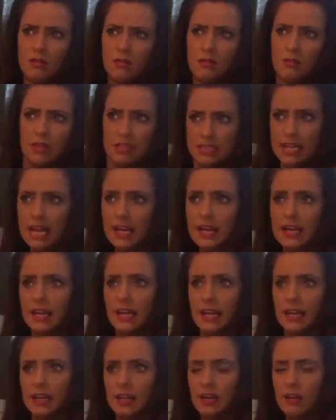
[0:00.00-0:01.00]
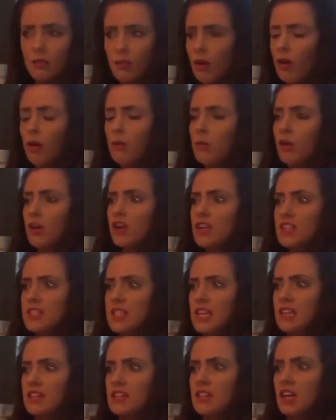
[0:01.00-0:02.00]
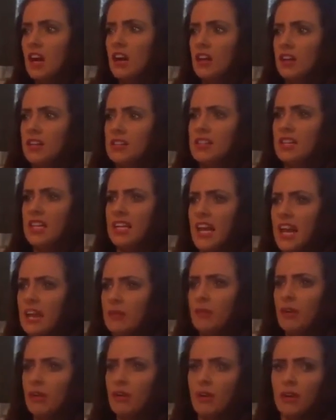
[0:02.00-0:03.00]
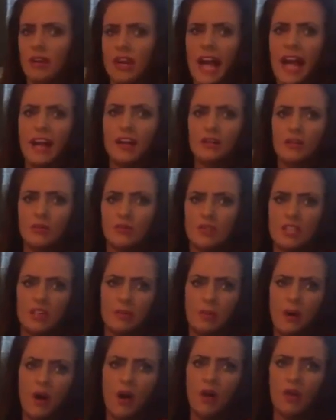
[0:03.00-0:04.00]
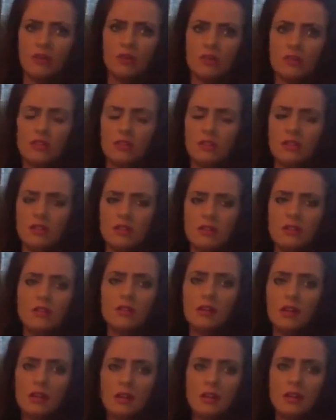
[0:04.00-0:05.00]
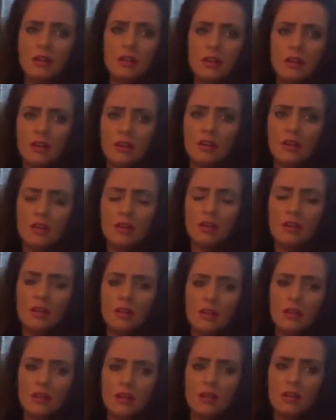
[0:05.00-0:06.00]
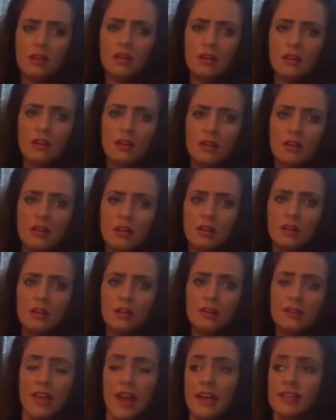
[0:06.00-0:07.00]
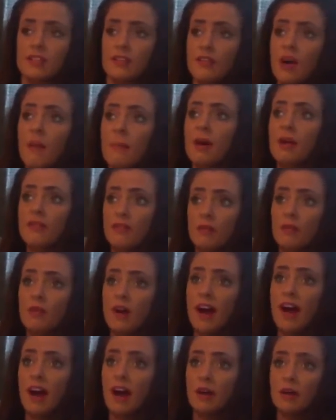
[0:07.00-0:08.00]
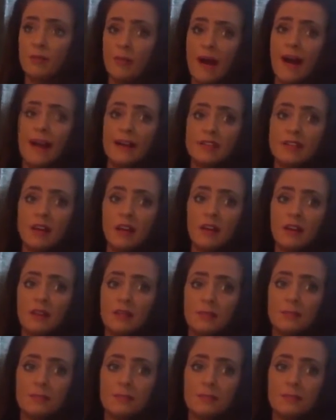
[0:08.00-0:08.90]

Exactly. Well, I'm not going to sit in the dark like a dickhead. Right, so, like, let, let me get this again. So you come in home from work, yeah? Yes, and, I've come home from work. And right. What have you done?